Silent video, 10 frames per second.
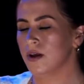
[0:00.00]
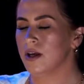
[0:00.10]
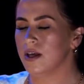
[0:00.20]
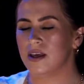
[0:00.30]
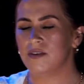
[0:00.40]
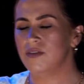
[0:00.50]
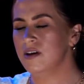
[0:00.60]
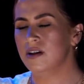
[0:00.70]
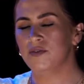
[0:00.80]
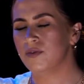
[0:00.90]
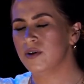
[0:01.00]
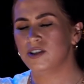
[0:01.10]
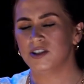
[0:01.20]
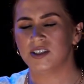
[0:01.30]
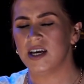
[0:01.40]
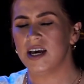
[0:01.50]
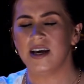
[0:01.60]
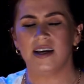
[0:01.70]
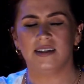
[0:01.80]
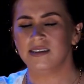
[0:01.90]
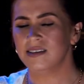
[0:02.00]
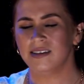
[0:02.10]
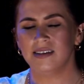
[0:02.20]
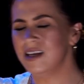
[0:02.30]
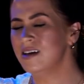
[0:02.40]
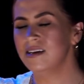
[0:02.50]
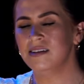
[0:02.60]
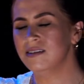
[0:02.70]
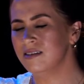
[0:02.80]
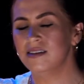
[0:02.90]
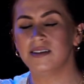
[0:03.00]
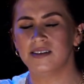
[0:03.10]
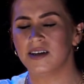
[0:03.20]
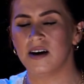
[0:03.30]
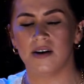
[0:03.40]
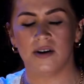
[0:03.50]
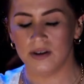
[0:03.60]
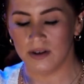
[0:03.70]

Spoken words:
even if we're just dancing in the dark.